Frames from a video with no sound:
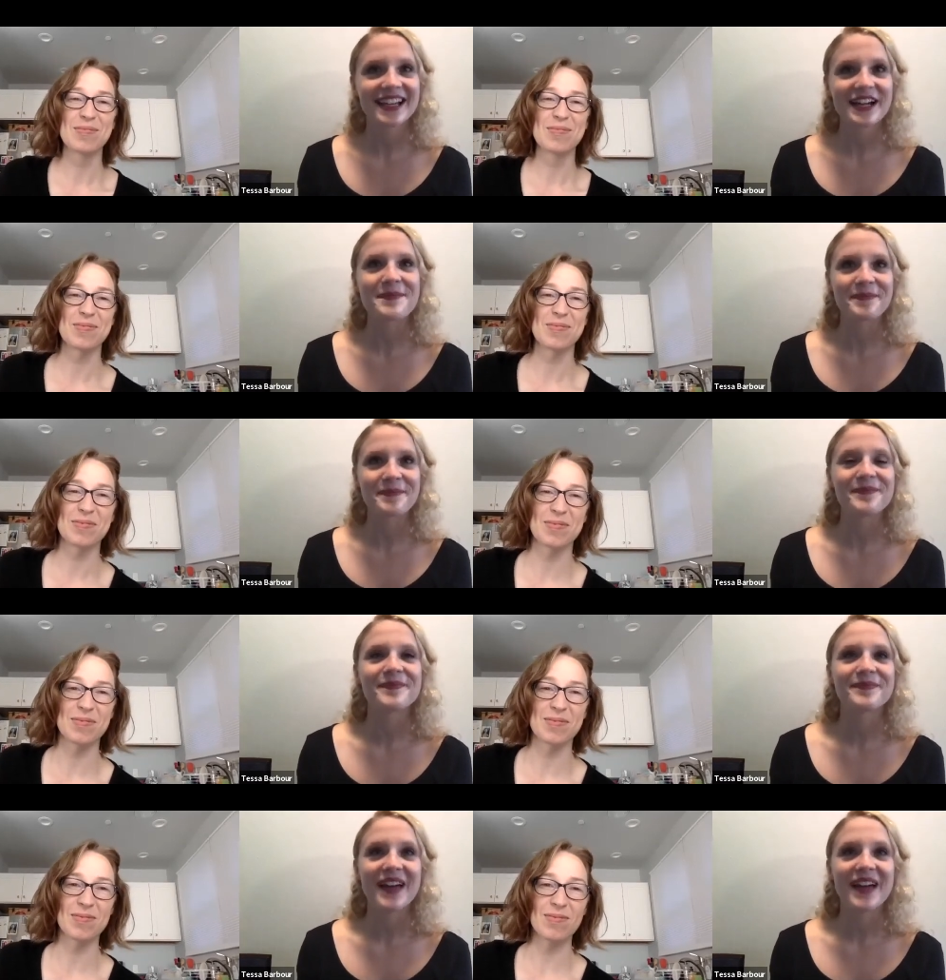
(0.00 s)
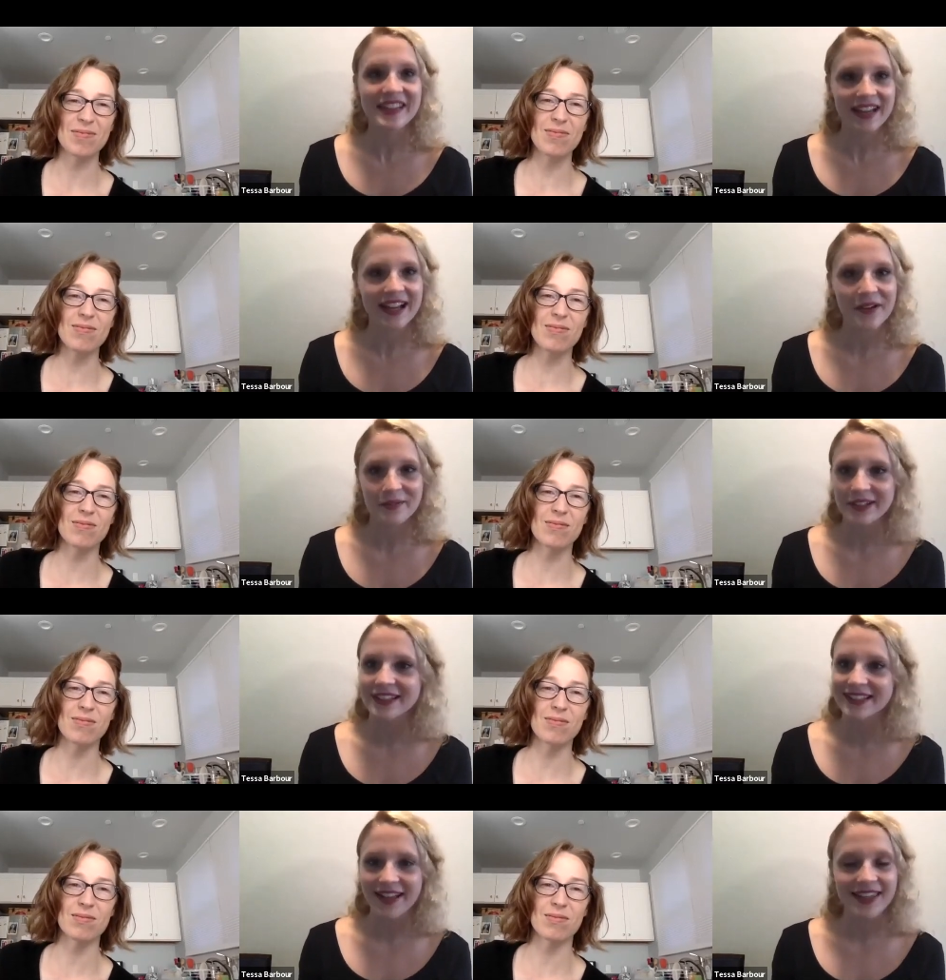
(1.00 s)
Speaker 1: I got
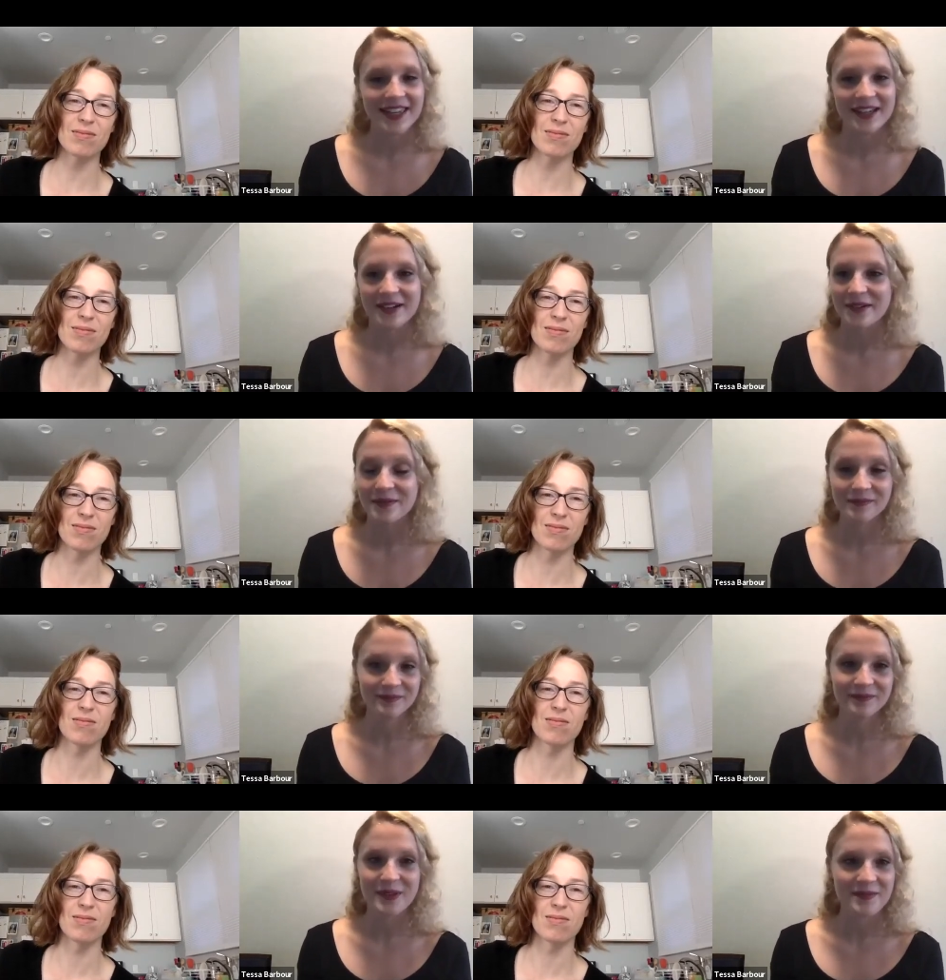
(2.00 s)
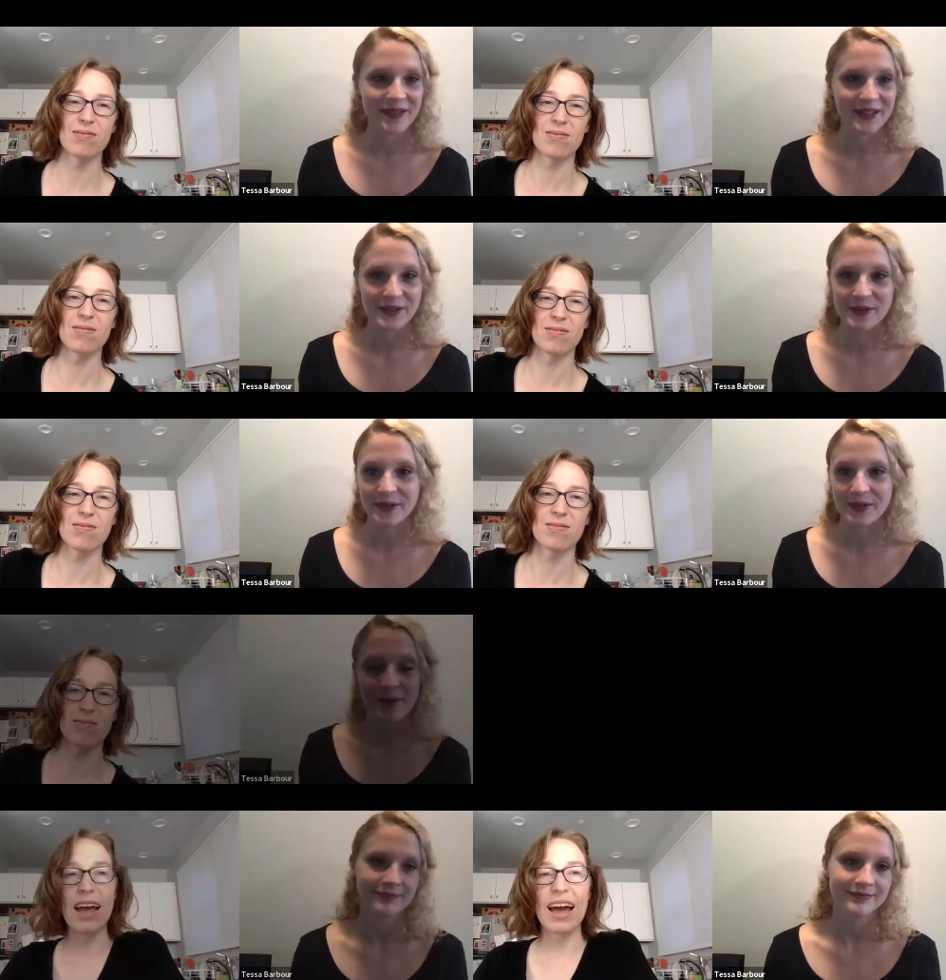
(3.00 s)
really lucky with my little
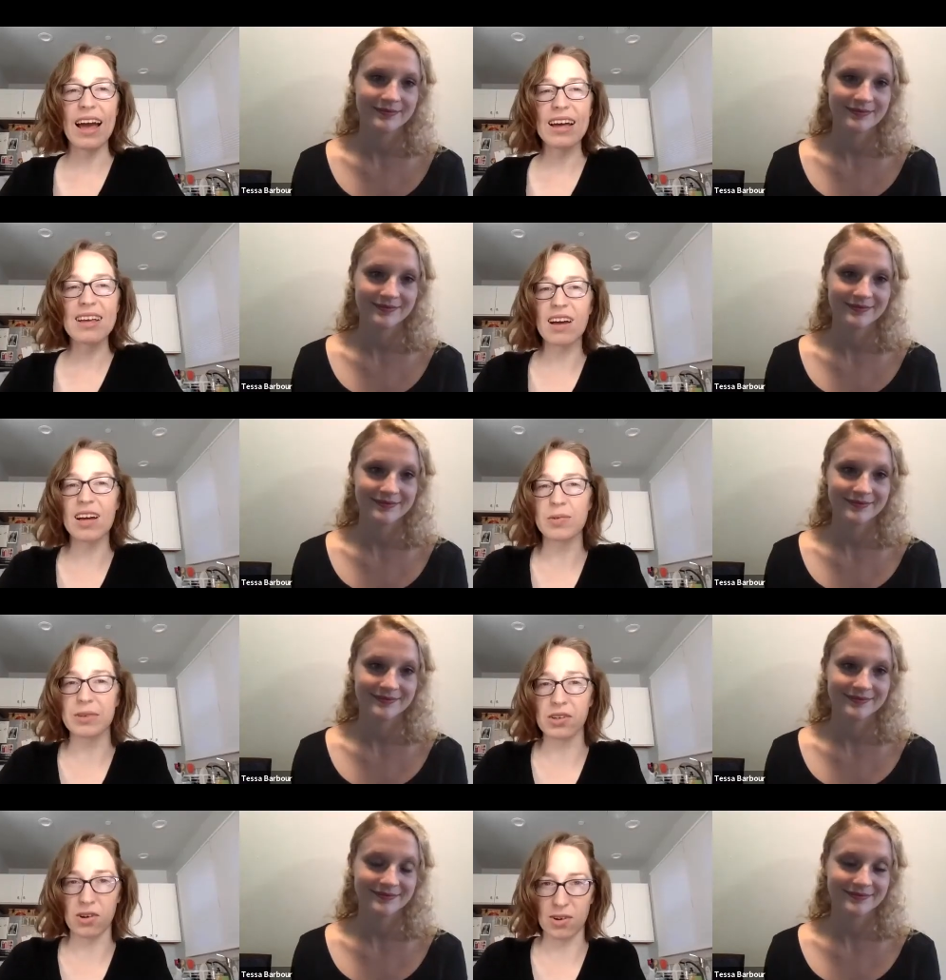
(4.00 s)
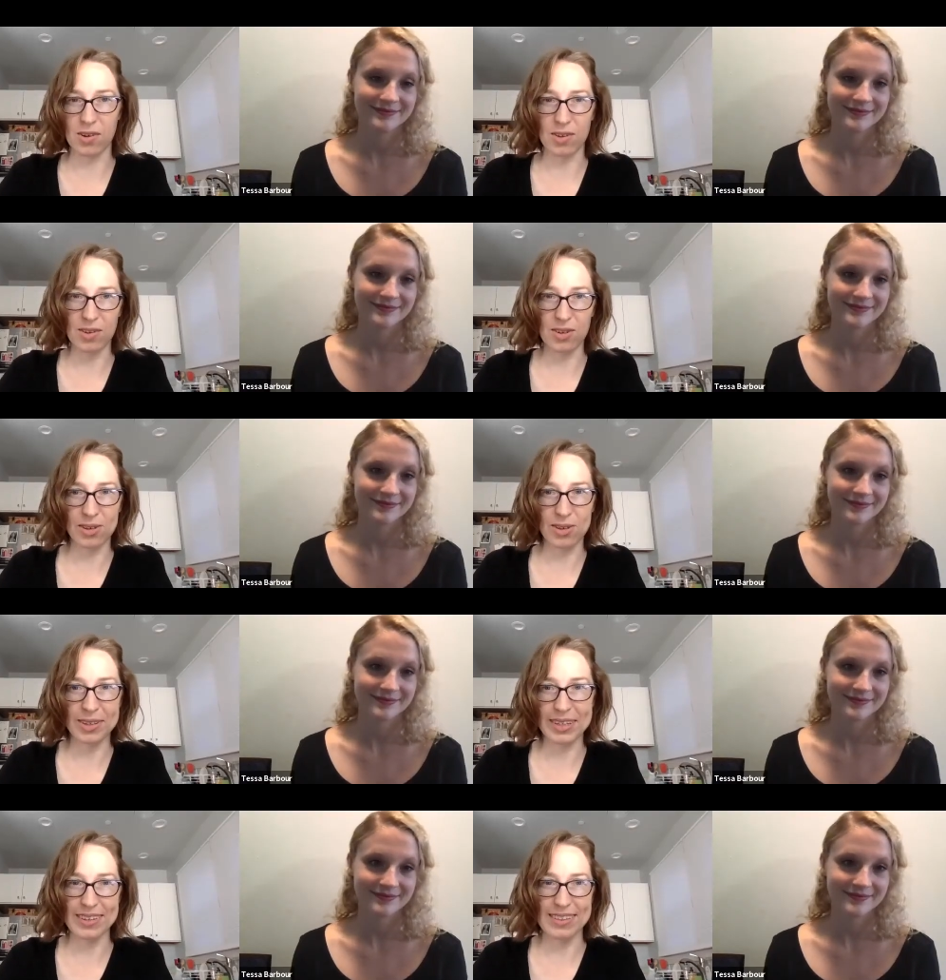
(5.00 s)
group.
Speaker 2: As I recall,
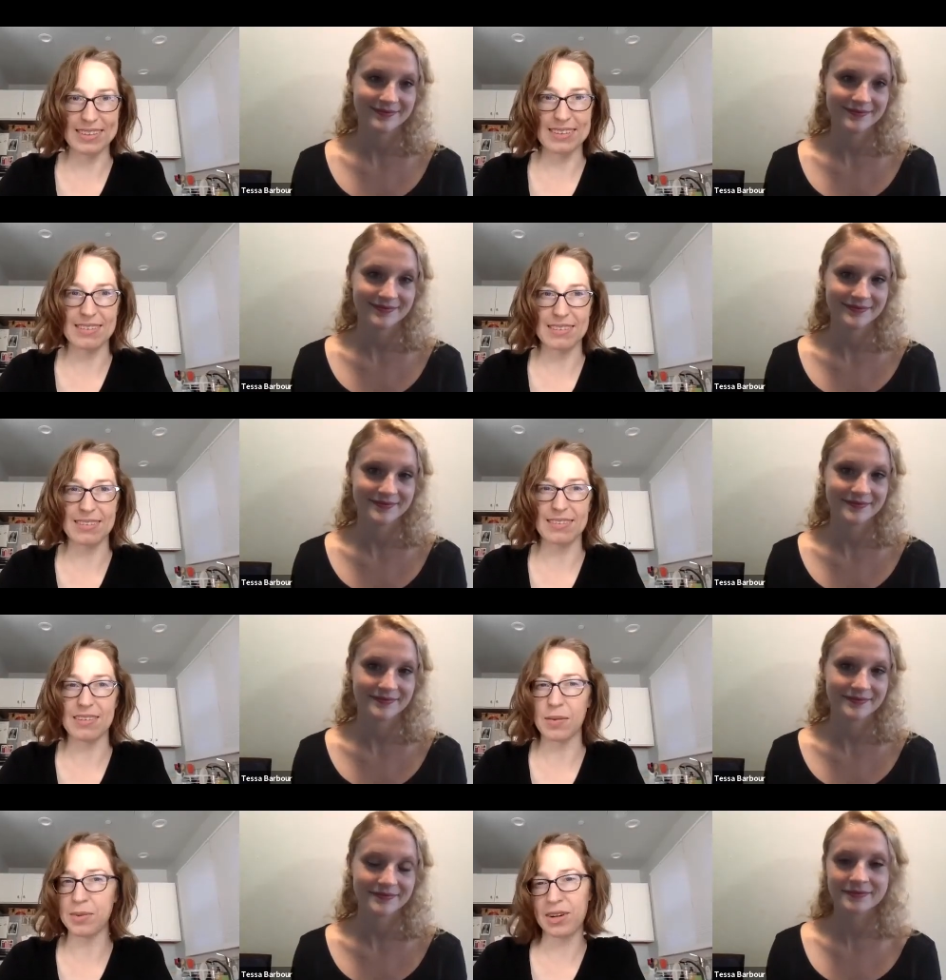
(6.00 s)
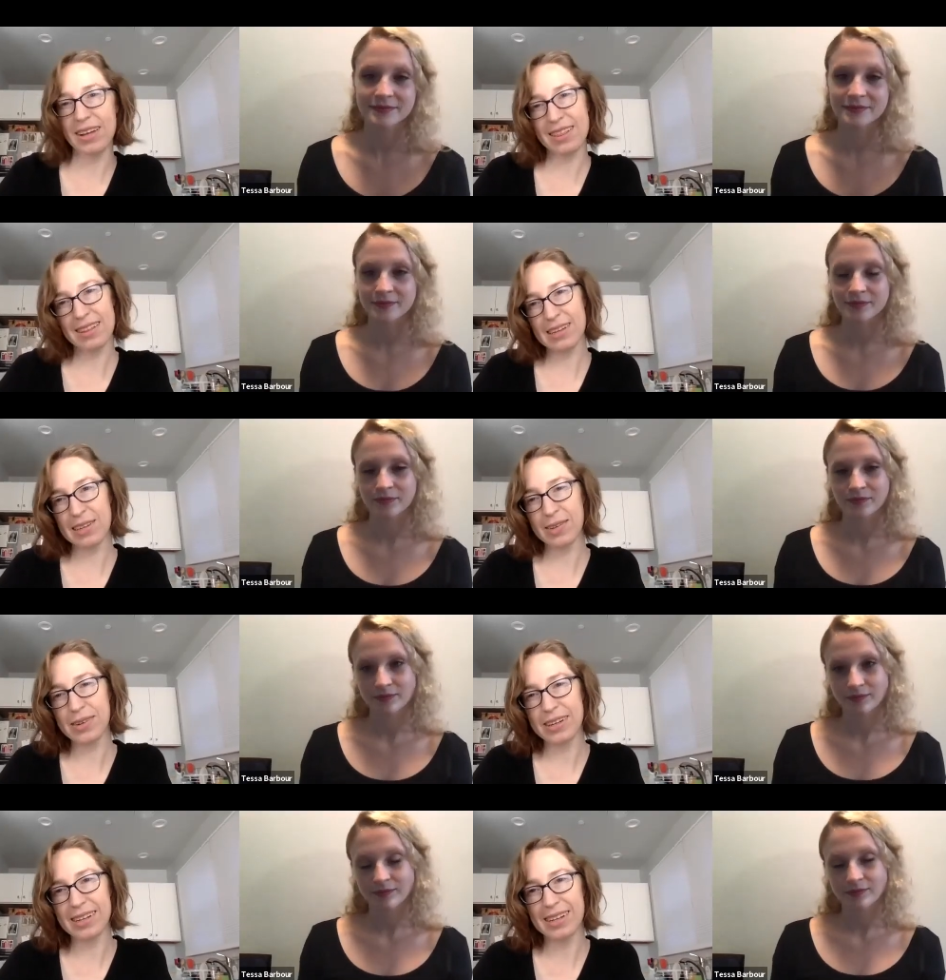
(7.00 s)
earlier this summer, I think you
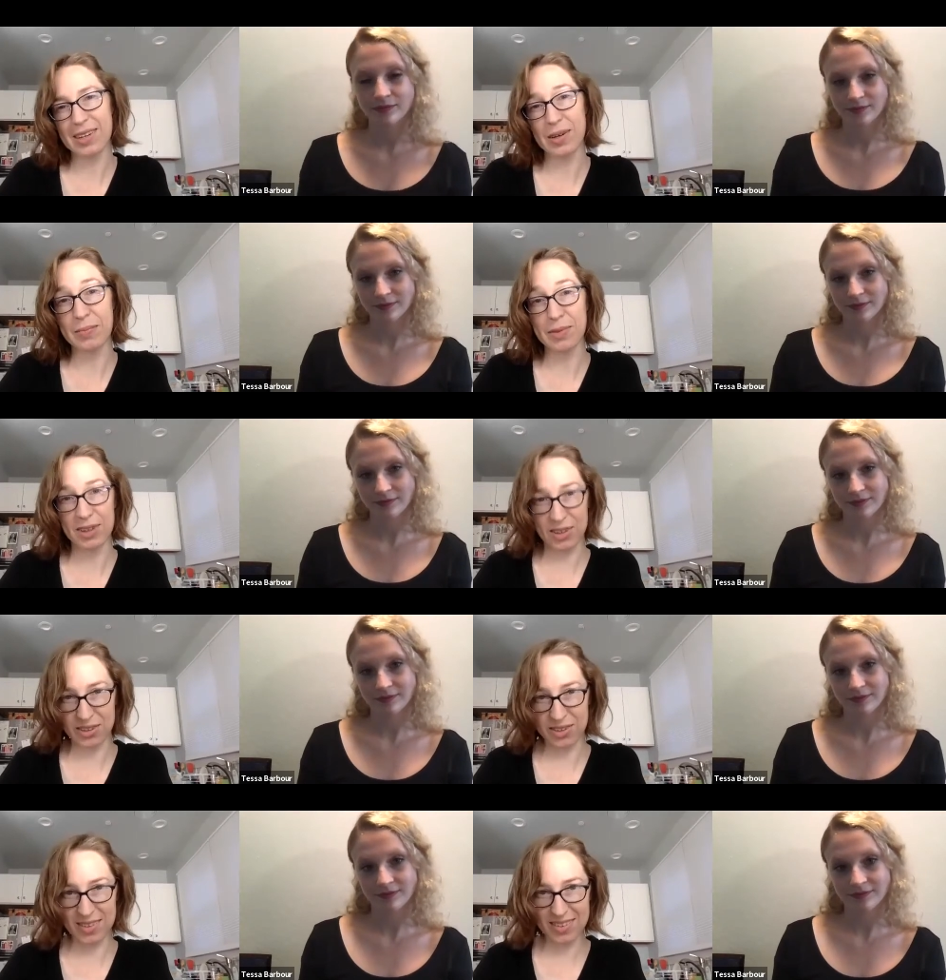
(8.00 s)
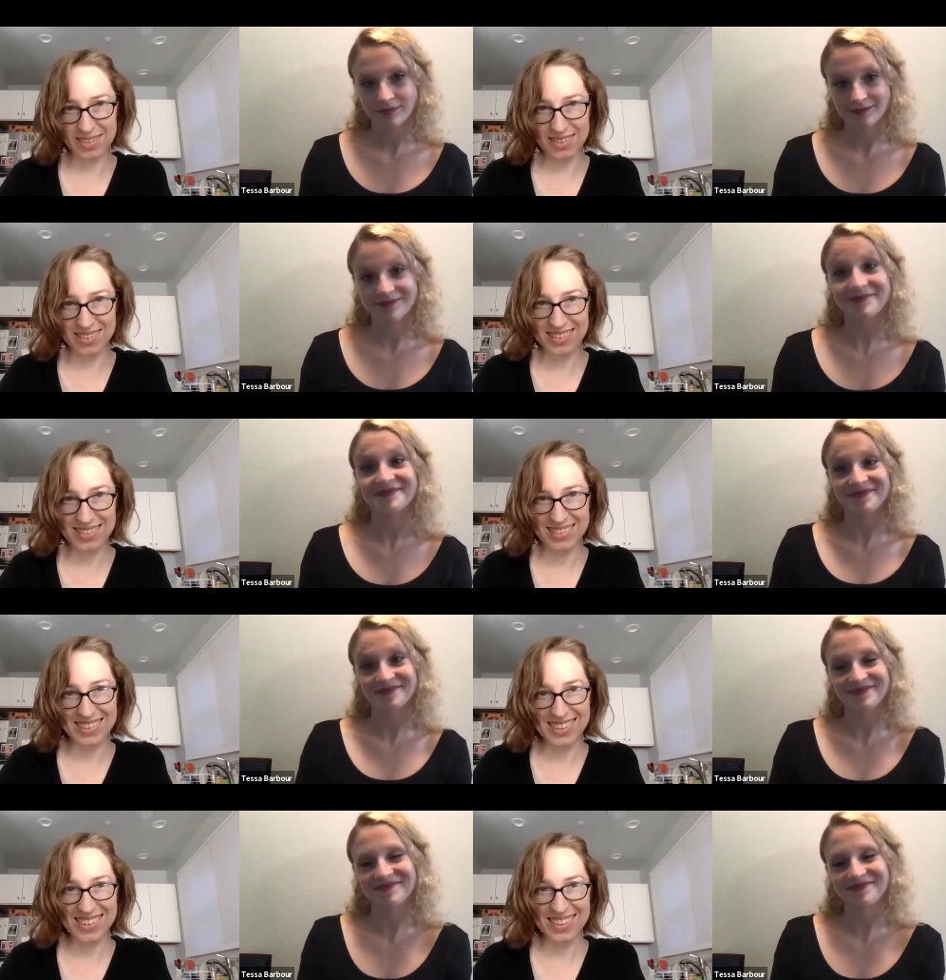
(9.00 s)
were in a commercial, mm-hmm.